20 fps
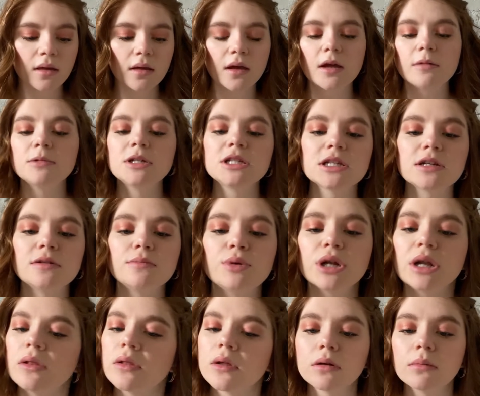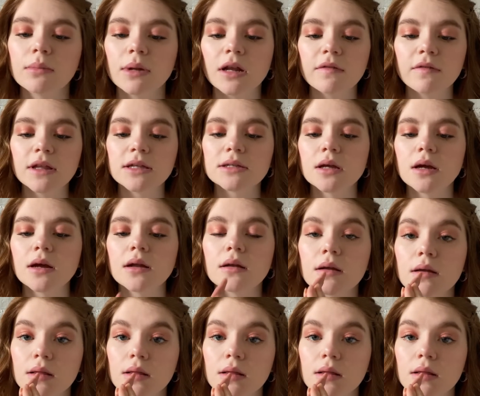I'm just gonna put a little bit of this on.